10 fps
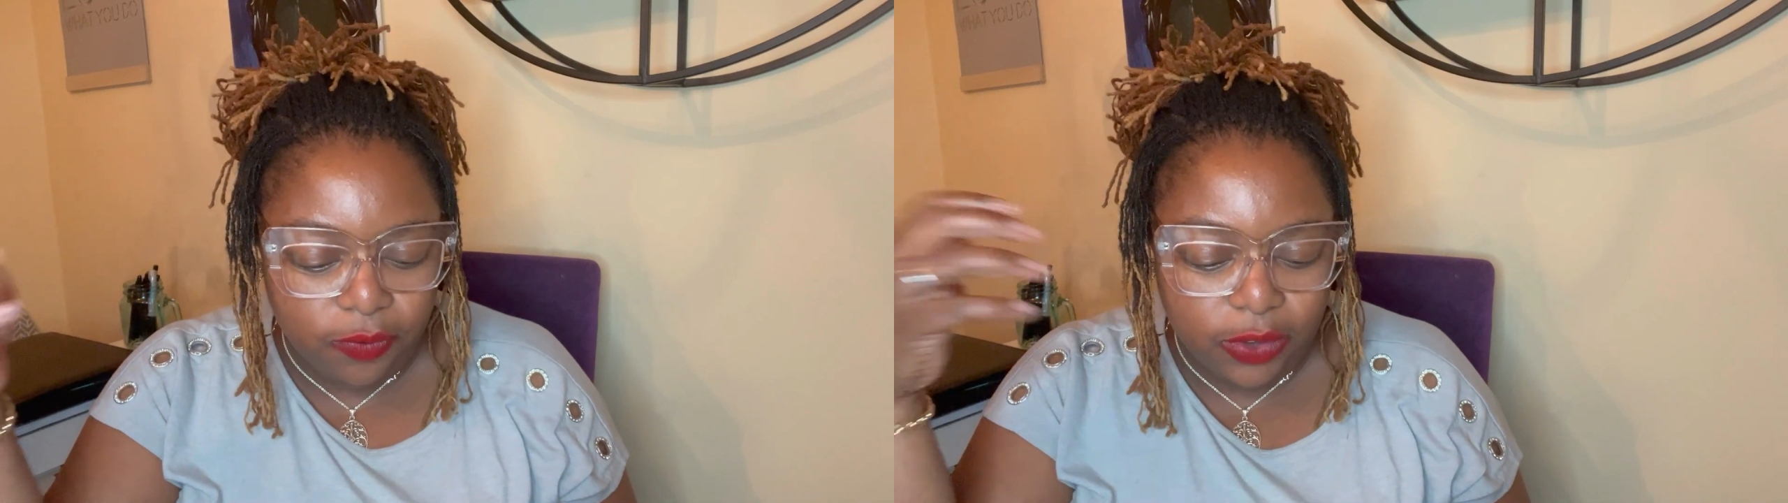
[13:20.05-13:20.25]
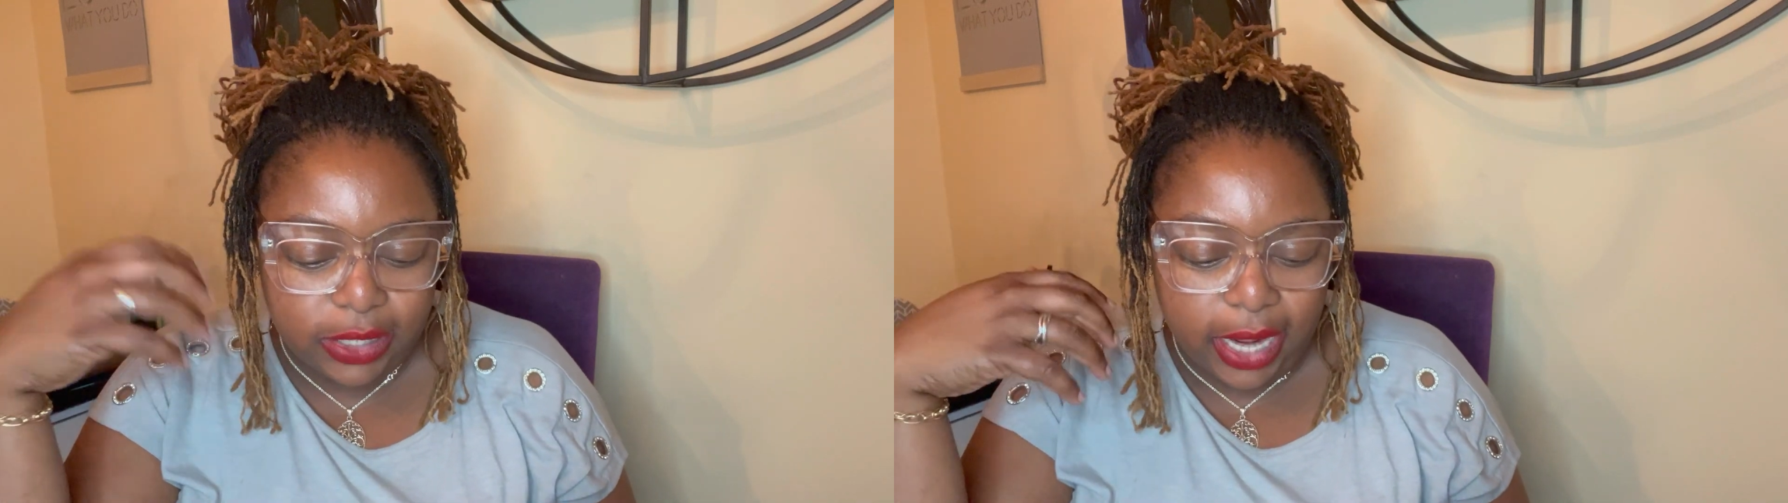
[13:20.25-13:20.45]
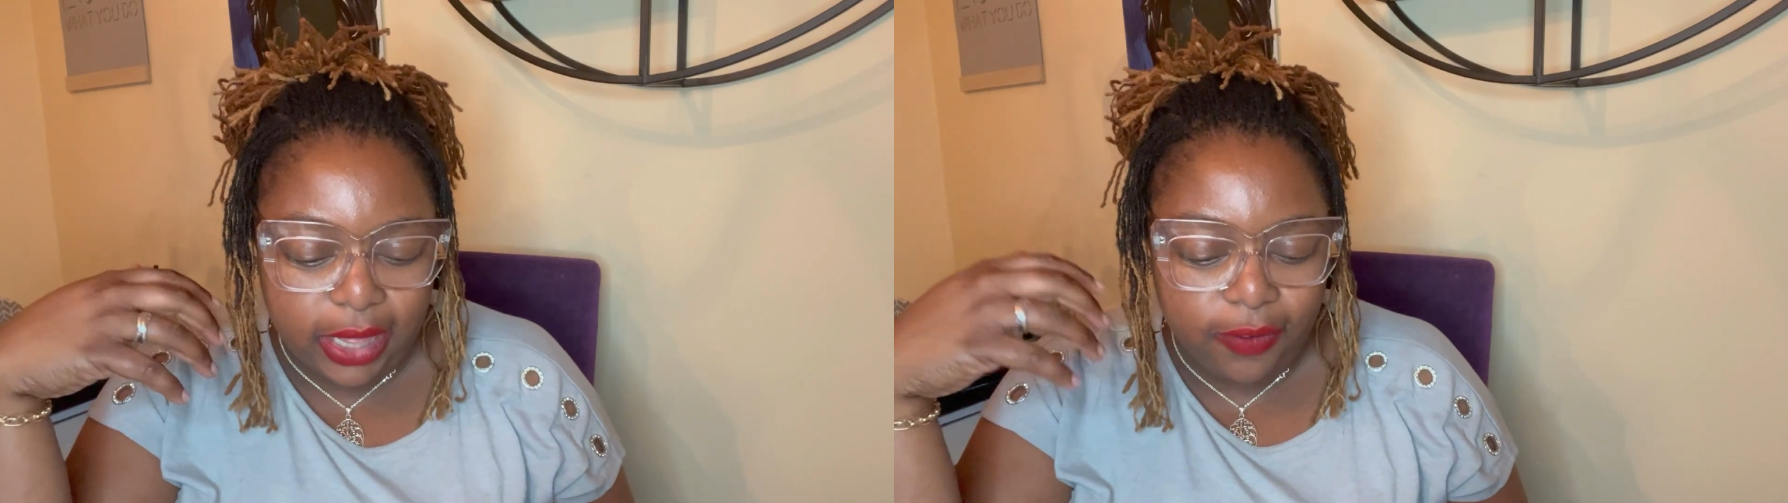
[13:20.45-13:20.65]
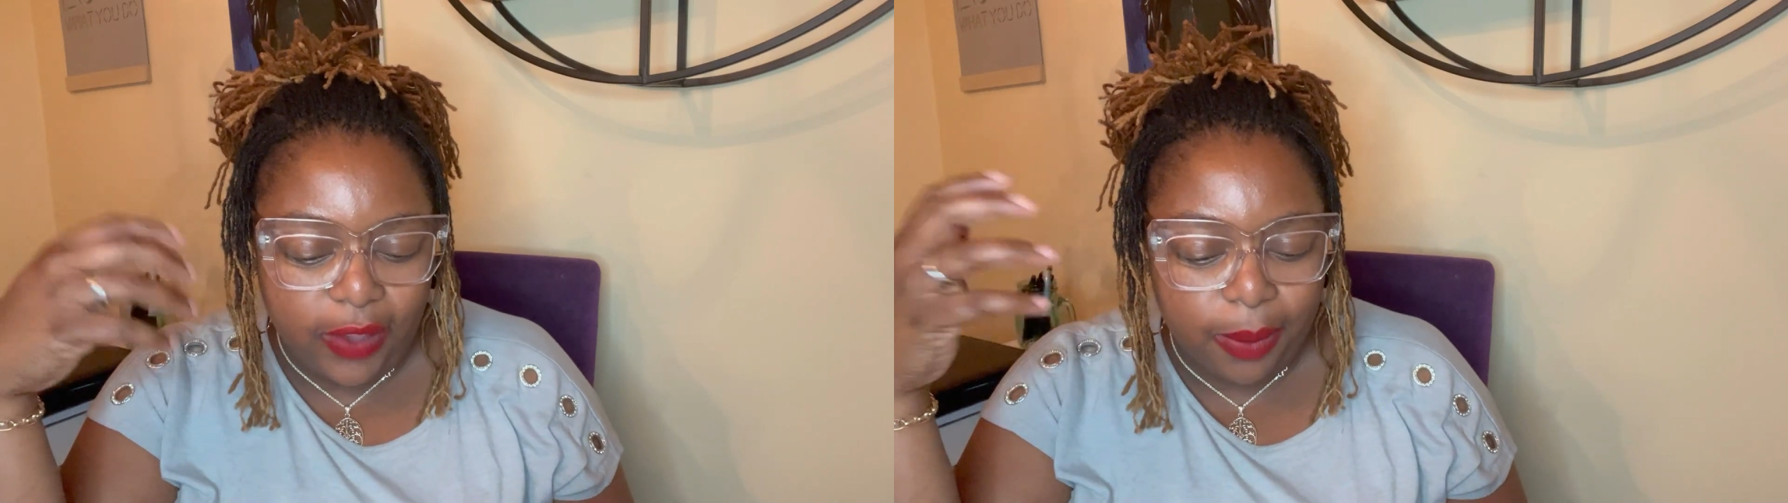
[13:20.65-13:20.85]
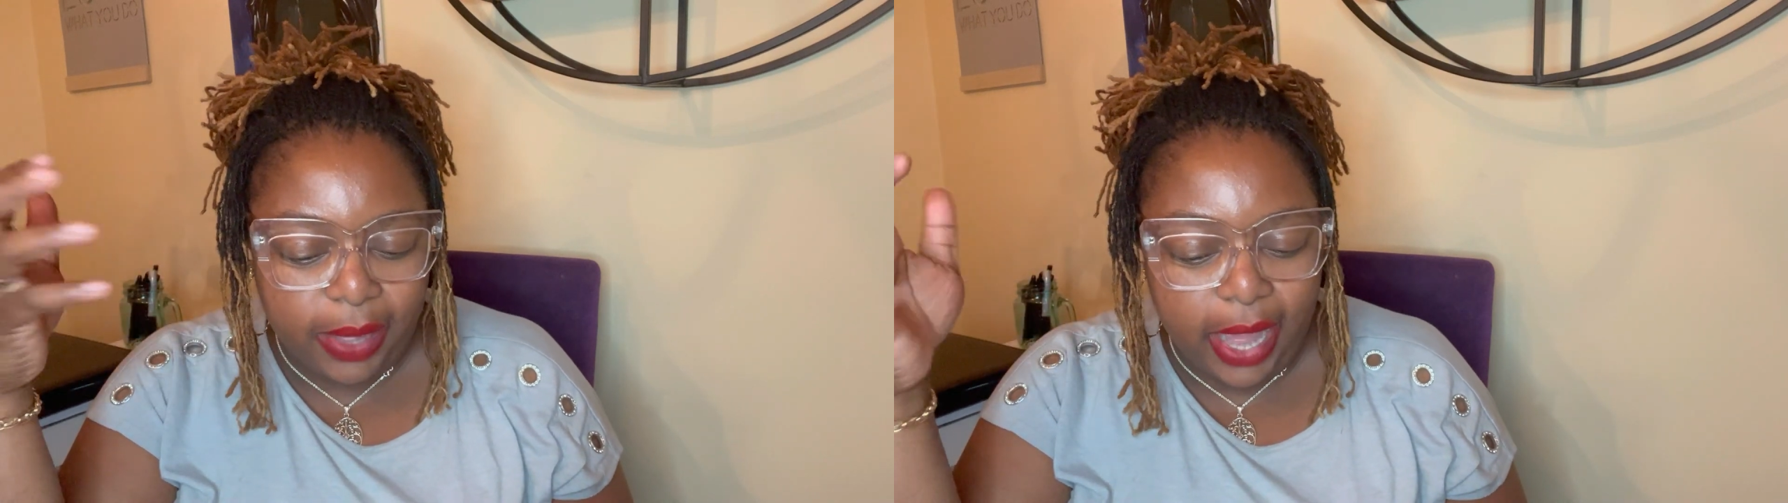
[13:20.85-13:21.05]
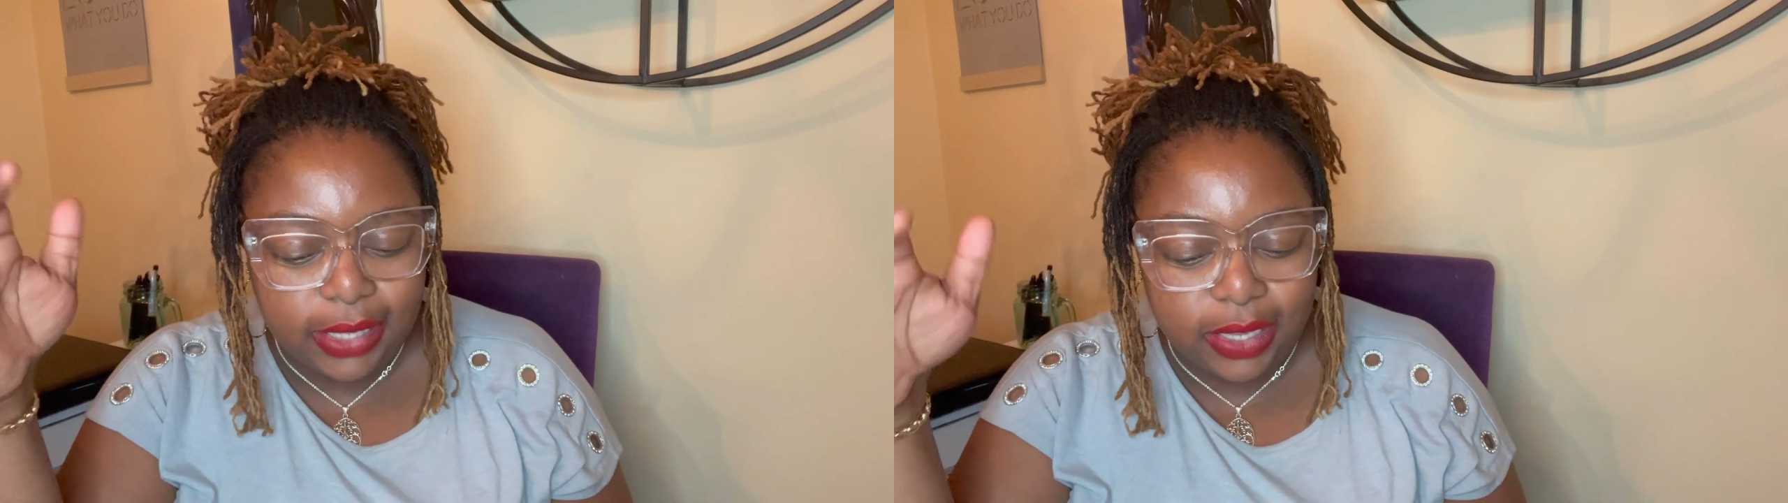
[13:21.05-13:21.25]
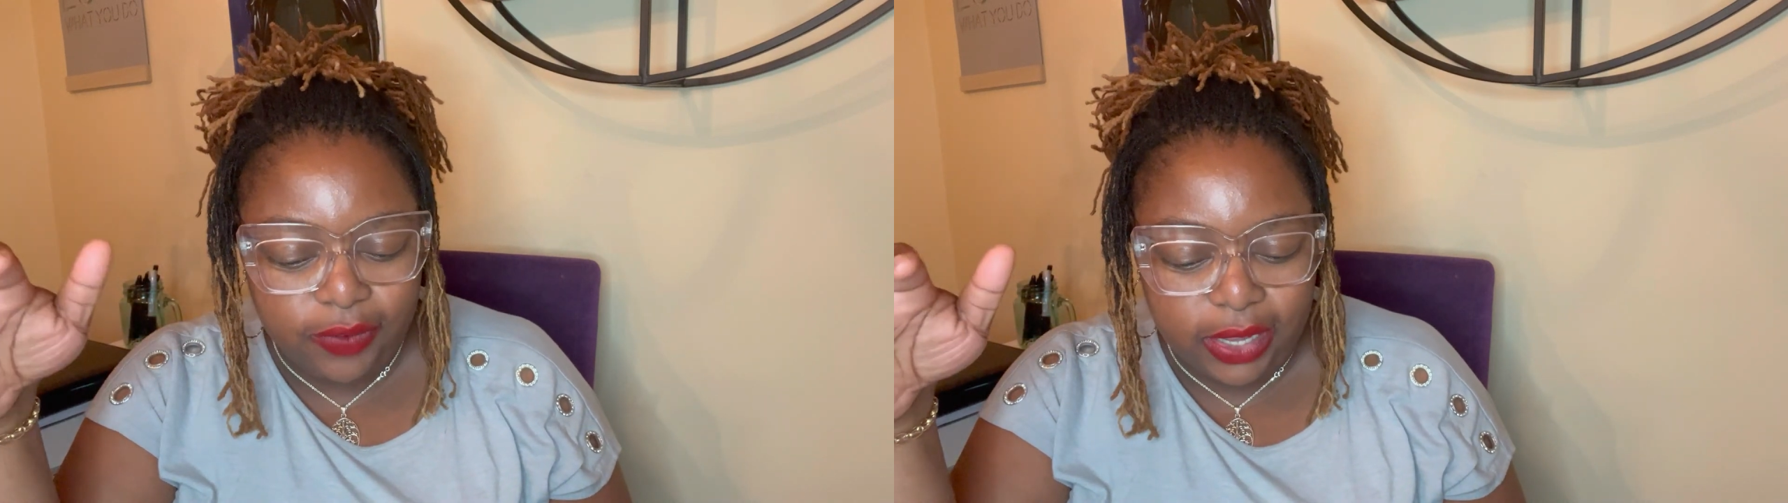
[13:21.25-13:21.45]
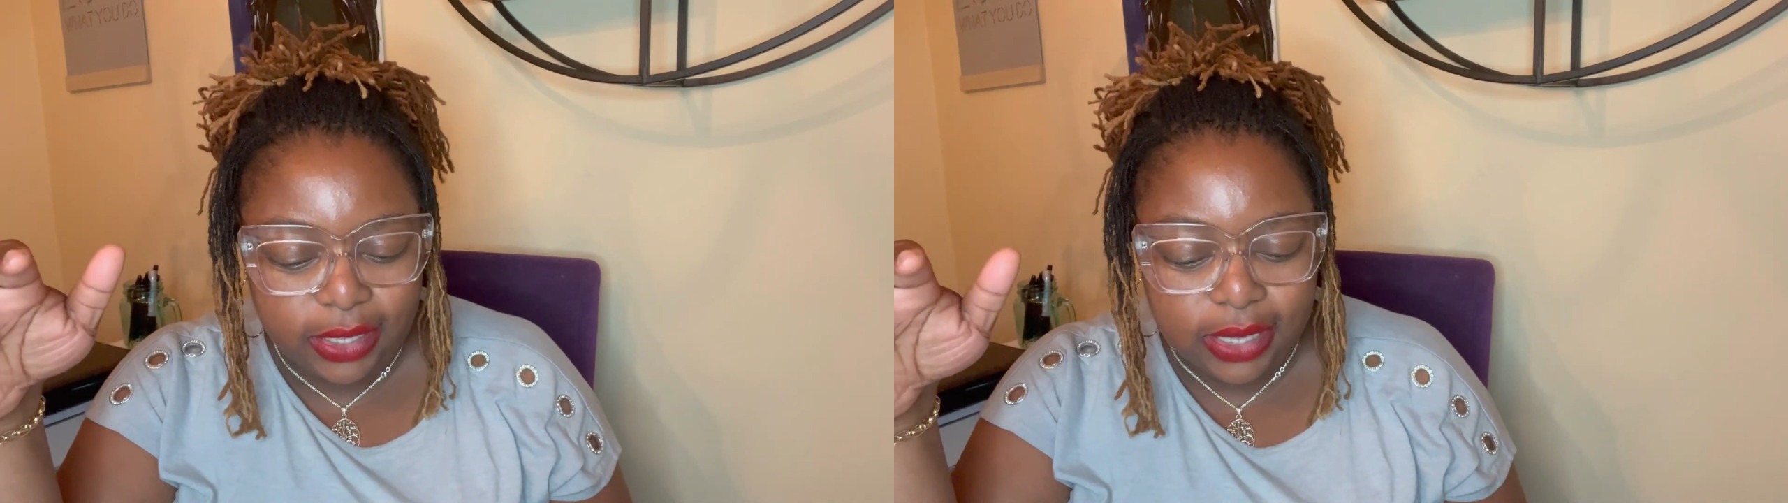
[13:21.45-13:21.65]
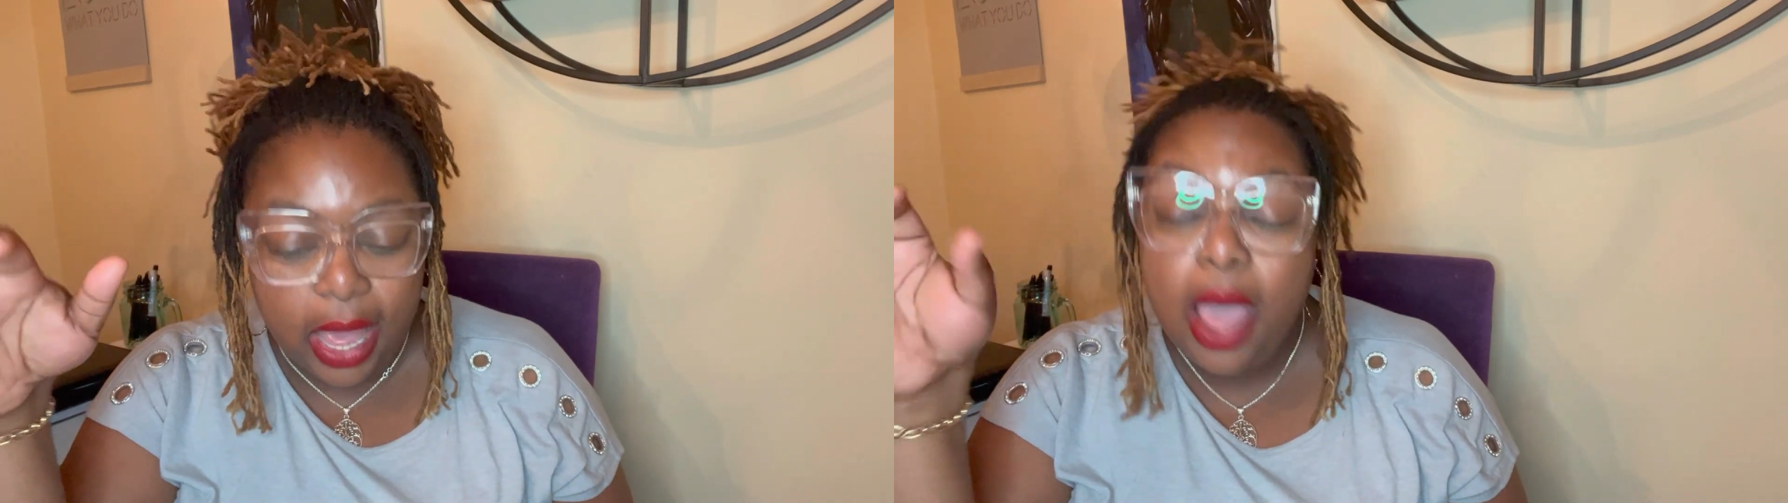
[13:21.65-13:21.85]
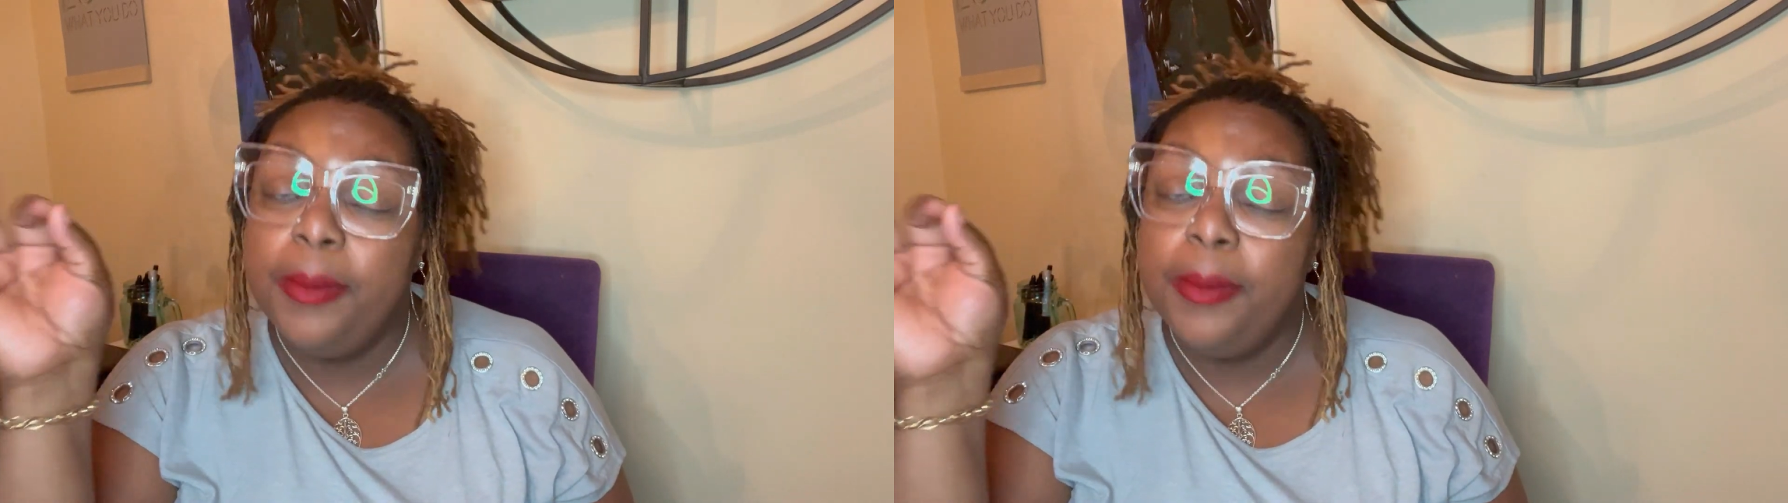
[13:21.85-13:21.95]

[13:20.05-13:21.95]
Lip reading: for daily family activities